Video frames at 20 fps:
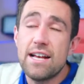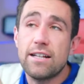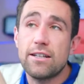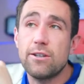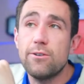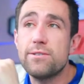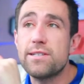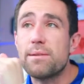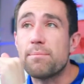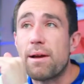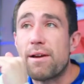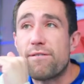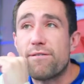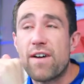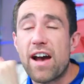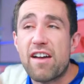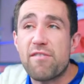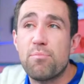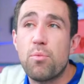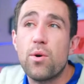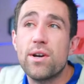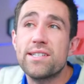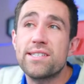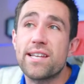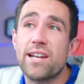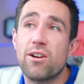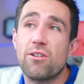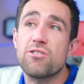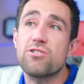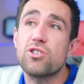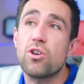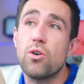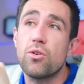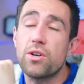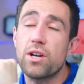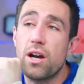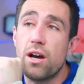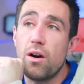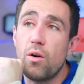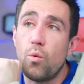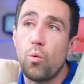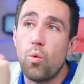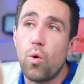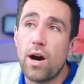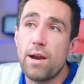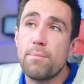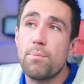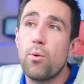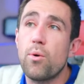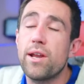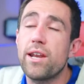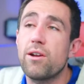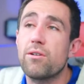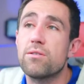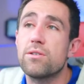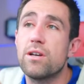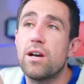losing by 5 points in Arizona, 1 point